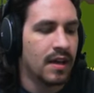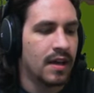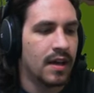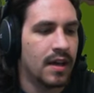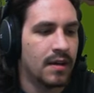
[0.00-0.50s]

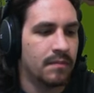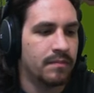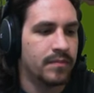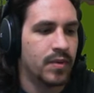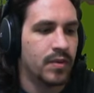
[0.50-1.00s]

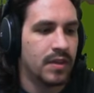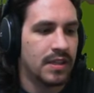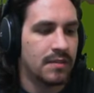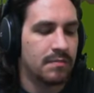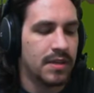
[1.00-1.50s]
Um, you get
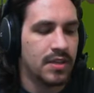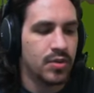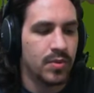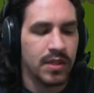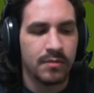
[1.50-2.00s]
the Bean
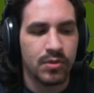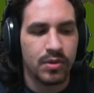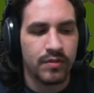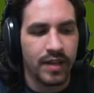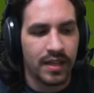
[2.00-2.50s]

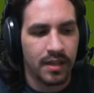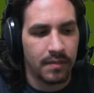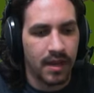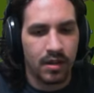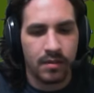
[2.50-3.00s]
Twillimorph and the
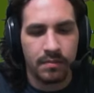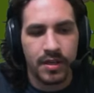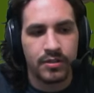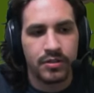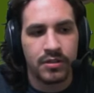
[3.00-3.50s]
Battle on
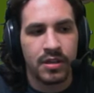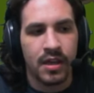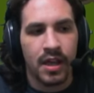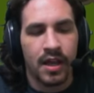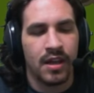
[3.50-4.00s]
Picture.
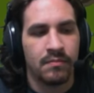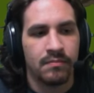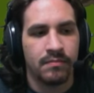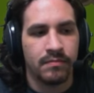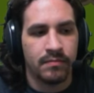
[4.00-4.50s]

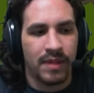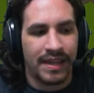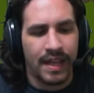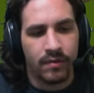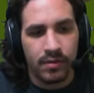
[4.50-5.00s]
Um, I
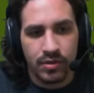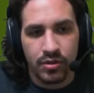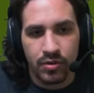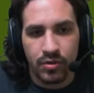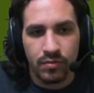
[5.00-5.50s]
can't really
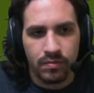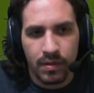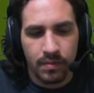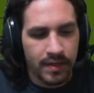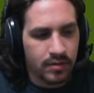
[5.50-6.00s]
show you
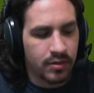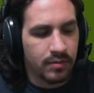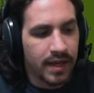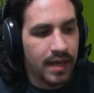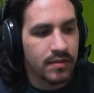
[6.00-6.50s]
the picture in
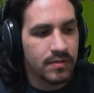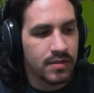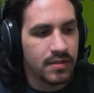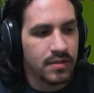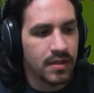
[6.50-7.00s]
my
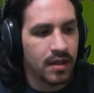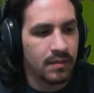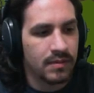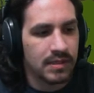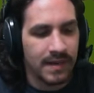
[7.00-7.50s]
house
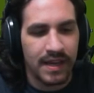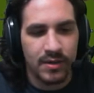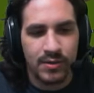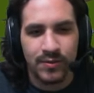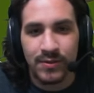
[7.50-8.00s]
because um, my
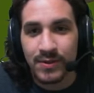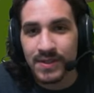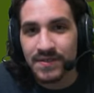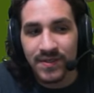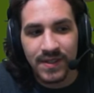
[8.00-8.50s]
house inventory
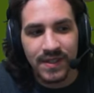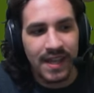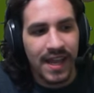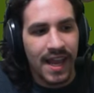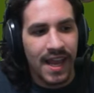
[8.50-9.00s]
is full,
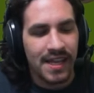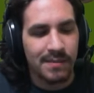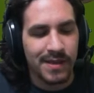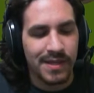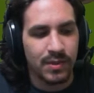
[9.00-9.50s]
and the
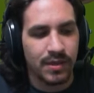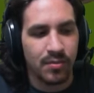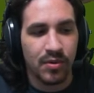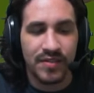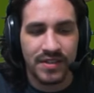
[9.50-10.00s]
Bean
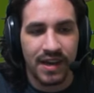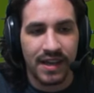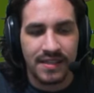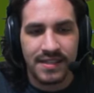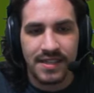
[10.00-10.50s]
Twillimorph is not
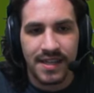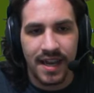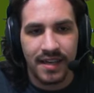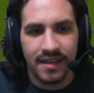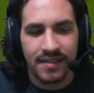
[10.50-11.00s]
A C
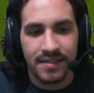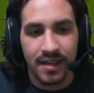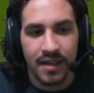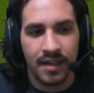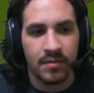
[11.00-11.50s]
tagged at this
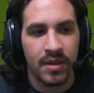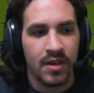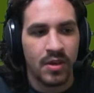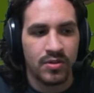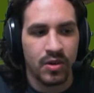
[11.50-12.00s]
time,
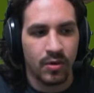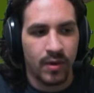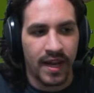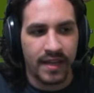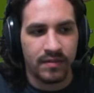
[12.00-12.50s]
so
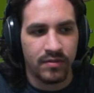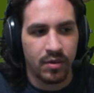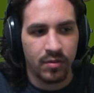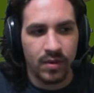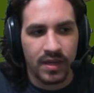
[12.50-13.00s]
I
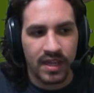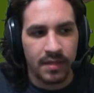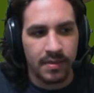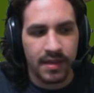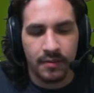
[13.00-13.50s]
don't want to
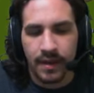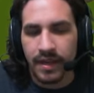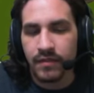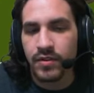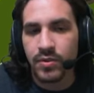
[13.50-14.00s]
keep it in my
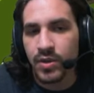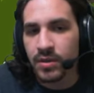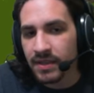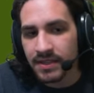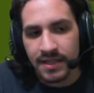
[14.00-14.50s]
inventory
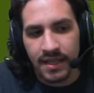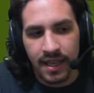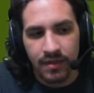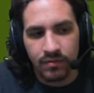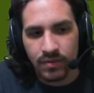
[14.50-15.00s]
because I
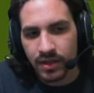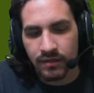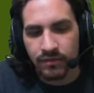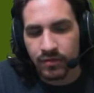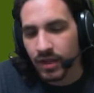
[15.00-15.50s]
can't
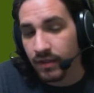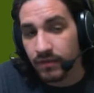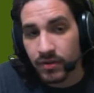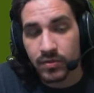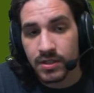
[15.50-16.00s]
really, for
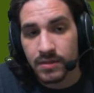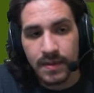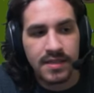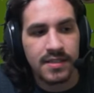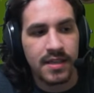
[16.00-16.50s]
inventory
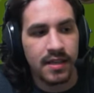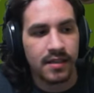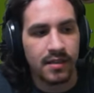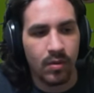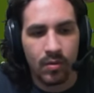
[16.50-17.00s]
space
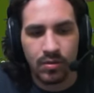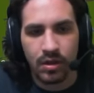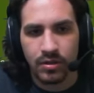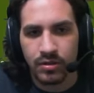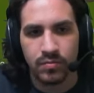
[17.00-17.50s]
sake, hold
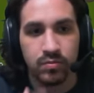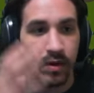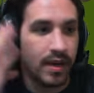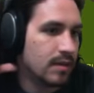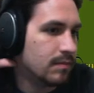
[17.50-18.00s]
on to
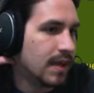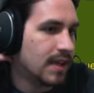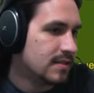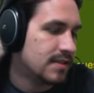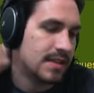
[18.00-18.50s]
random
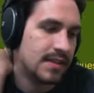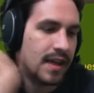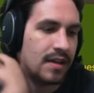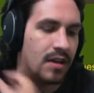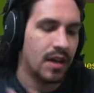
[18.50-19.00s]
A C
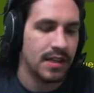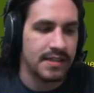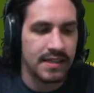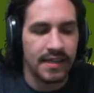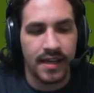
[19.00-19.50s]
tag, non-A
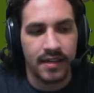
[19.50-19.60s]
C tagged